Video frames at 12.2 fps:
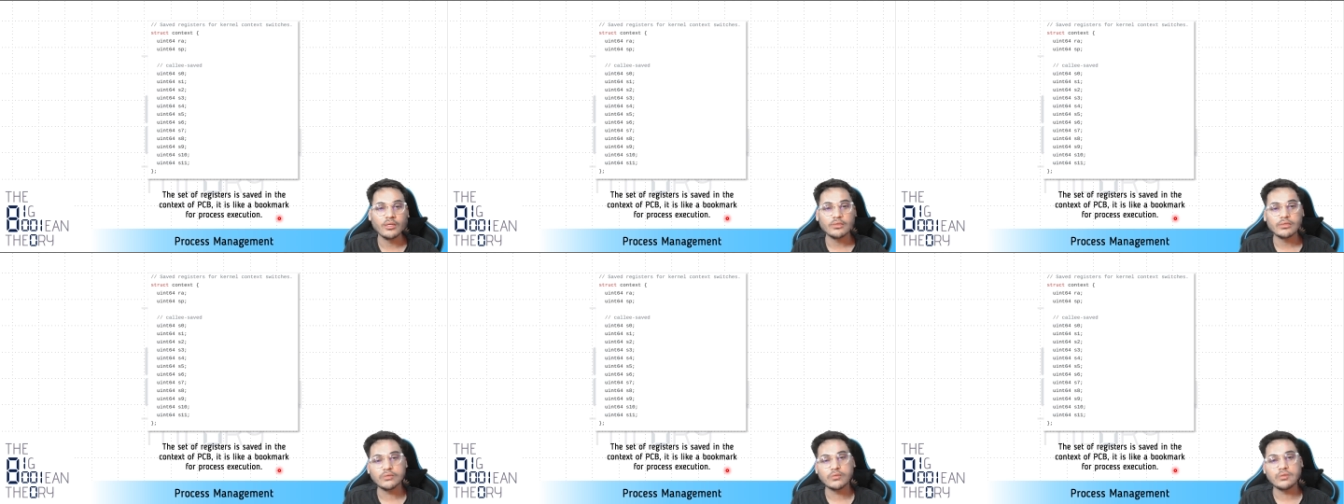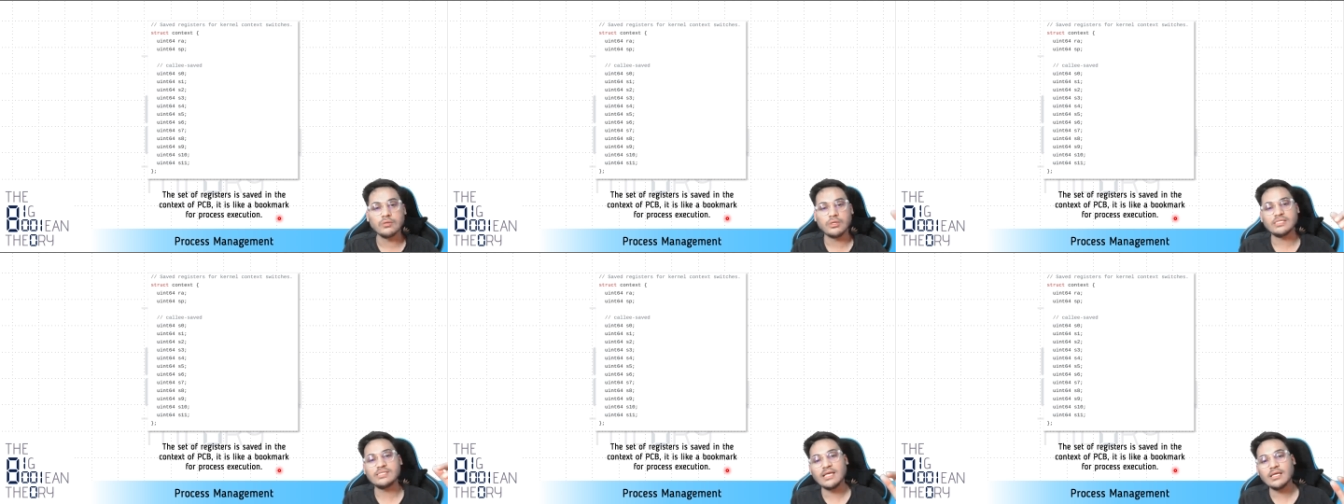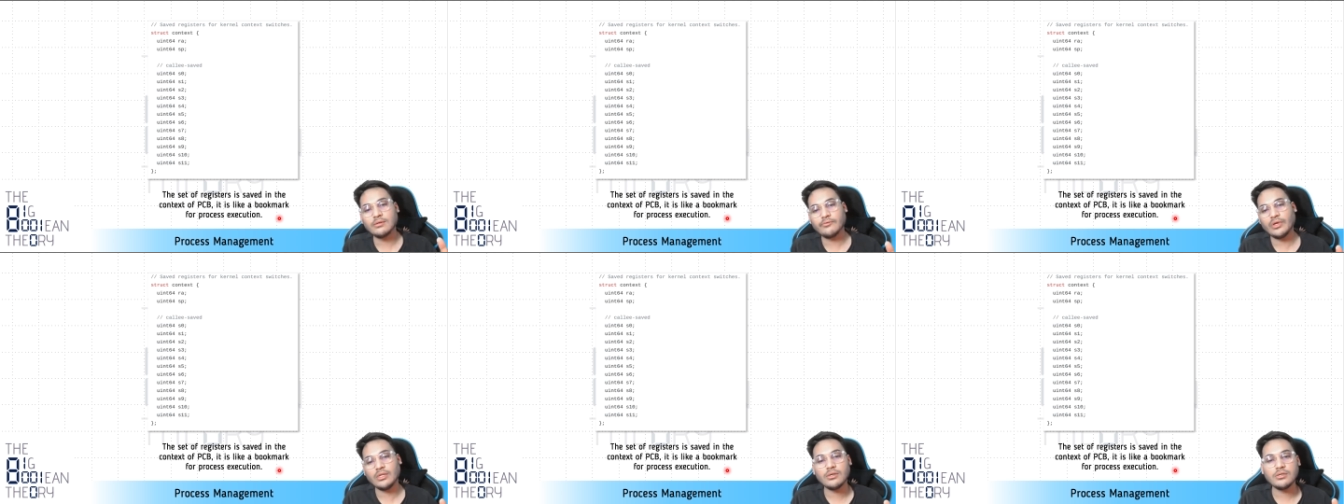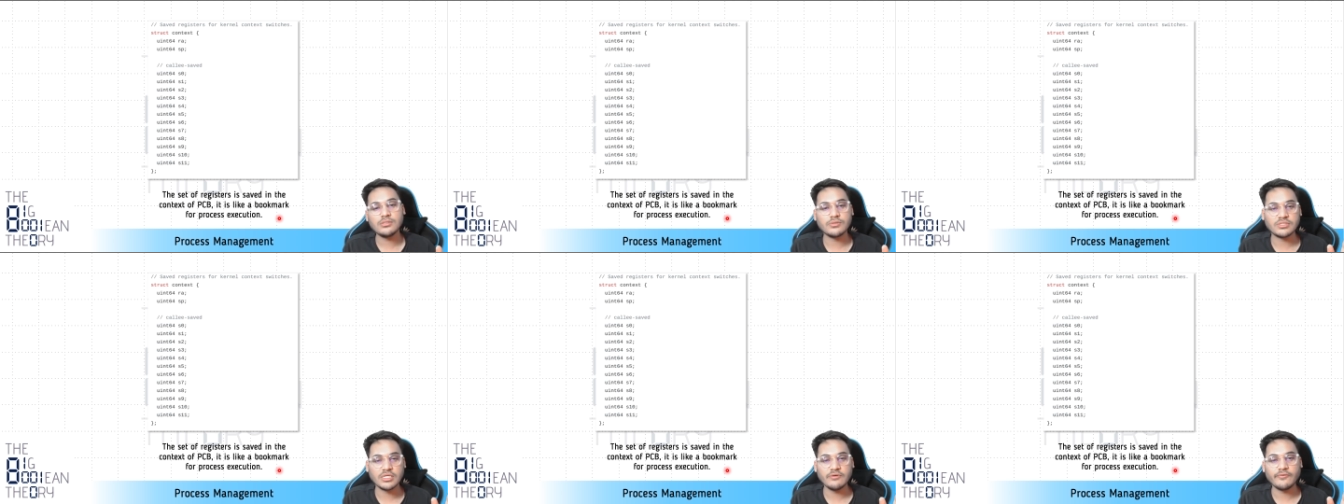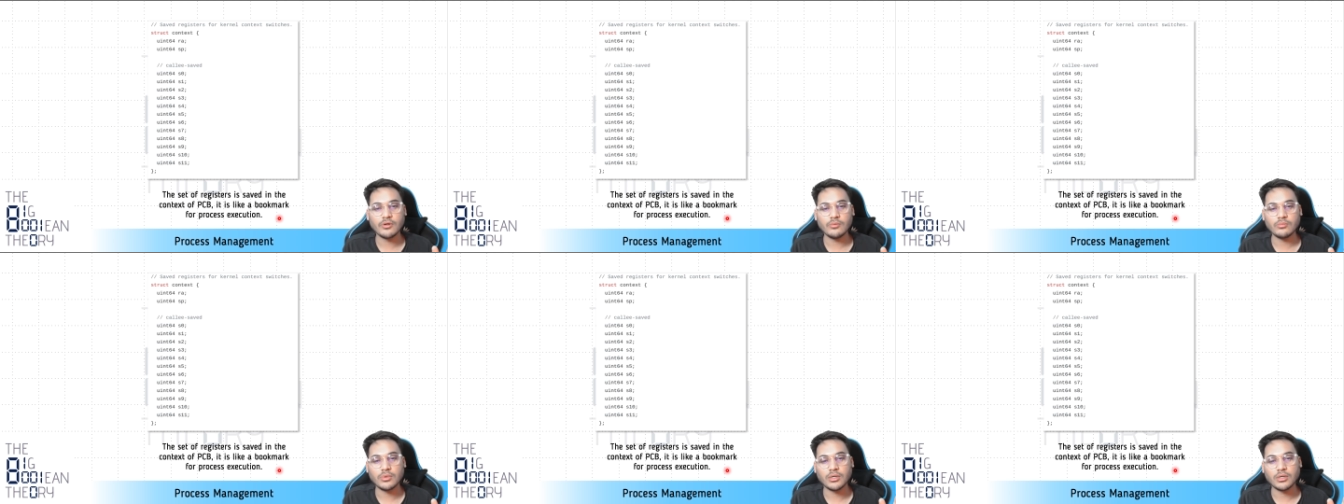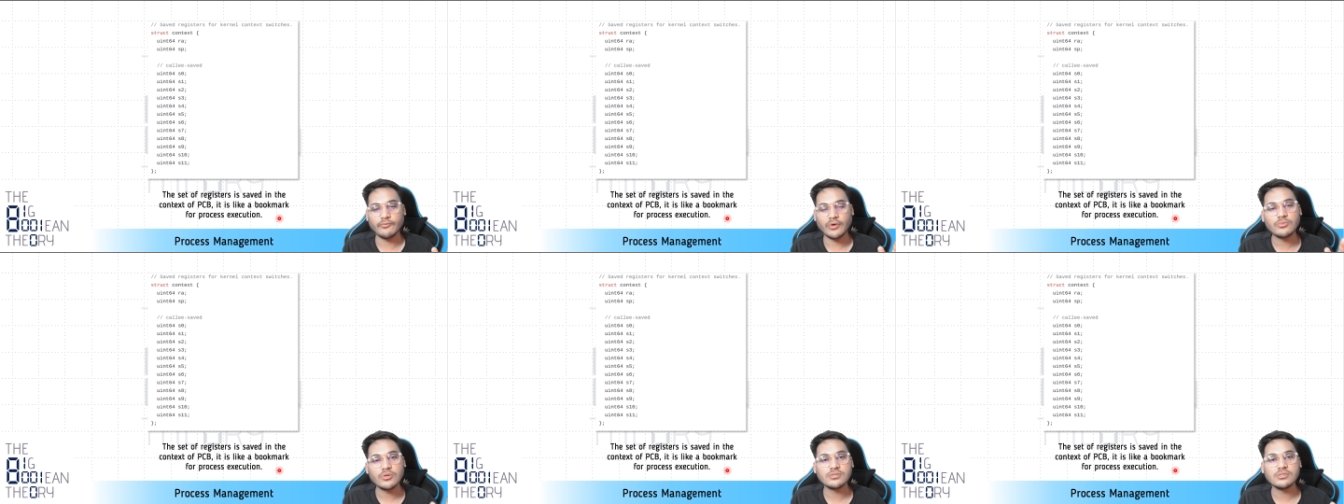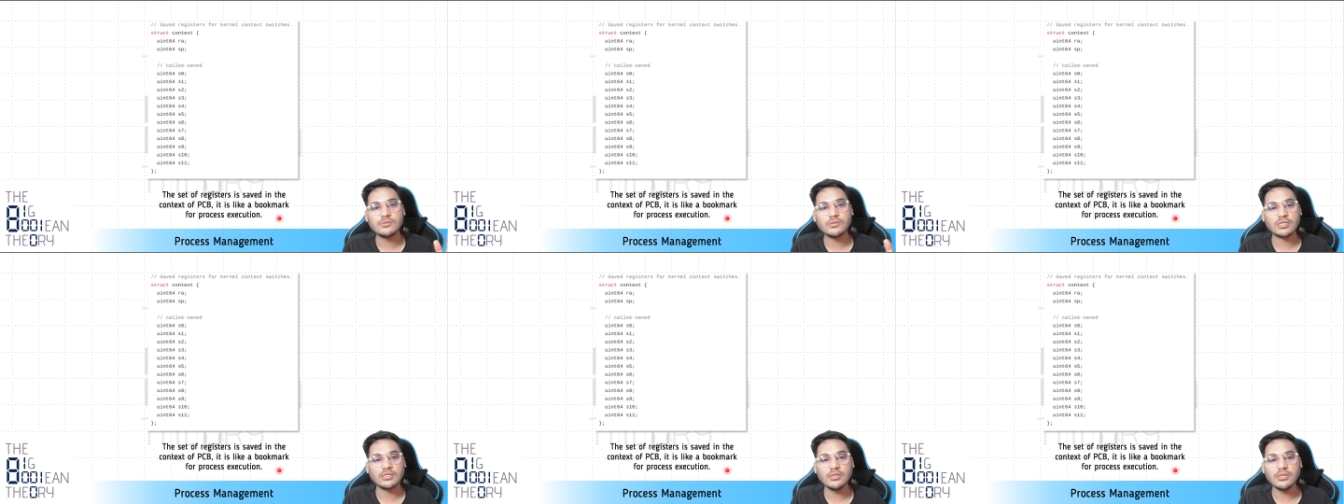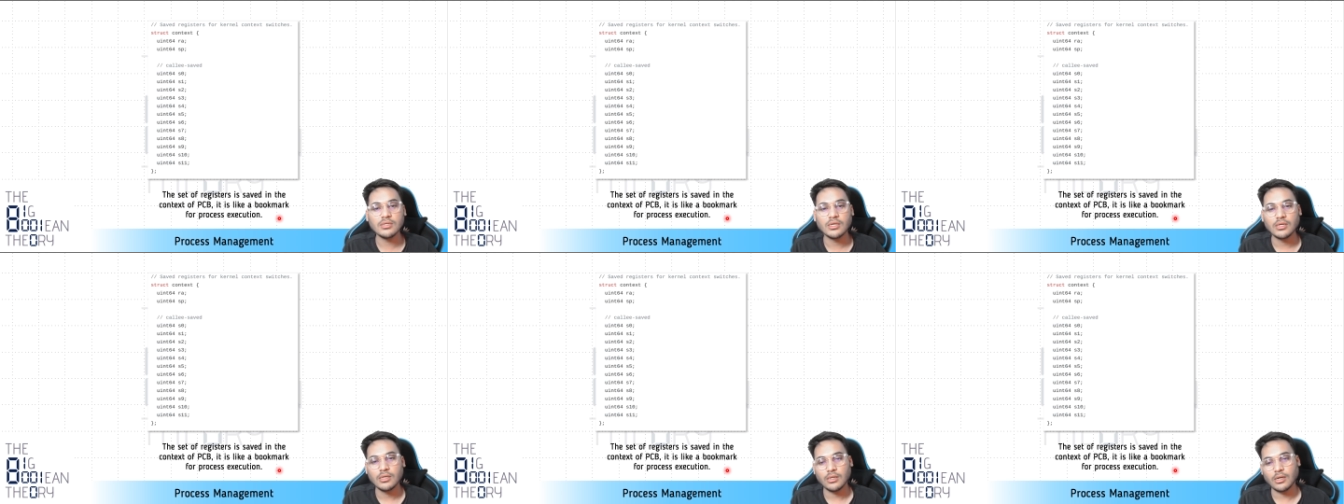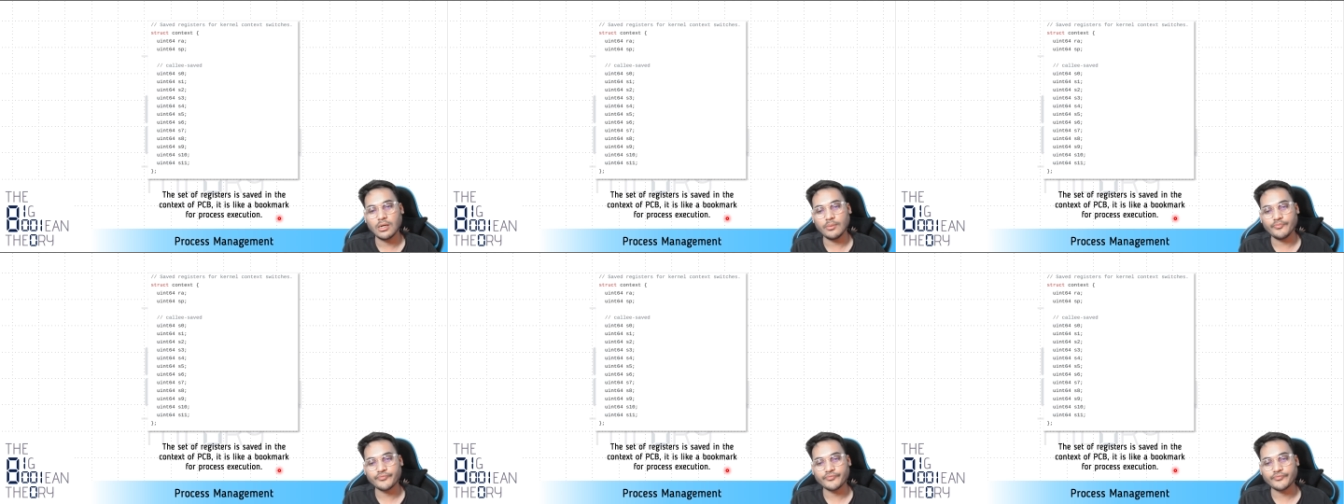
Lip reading: So it's like when you're switching from one process to another, uh,